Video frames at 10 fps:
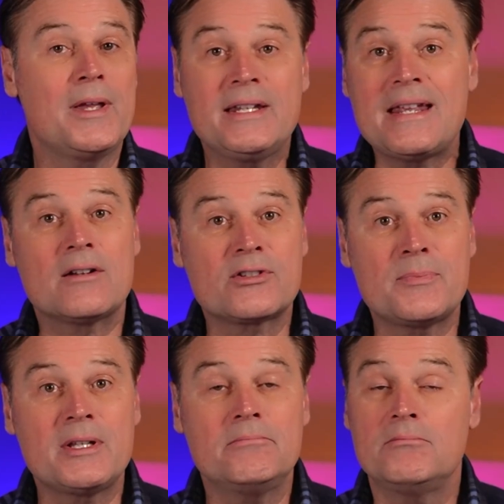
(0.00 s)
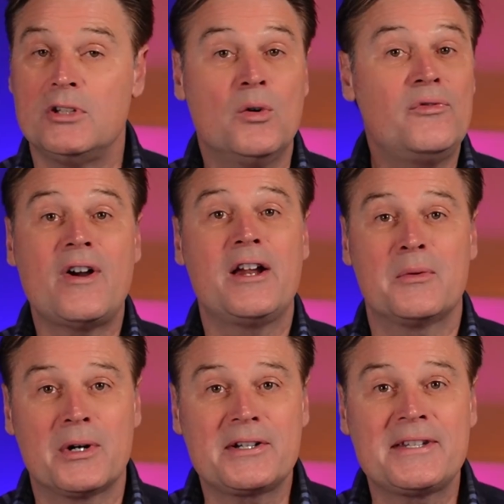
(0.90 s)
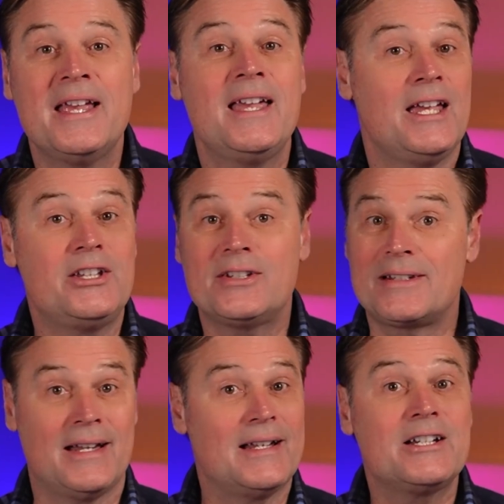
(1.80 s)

announcement, no fireworks, it just kind of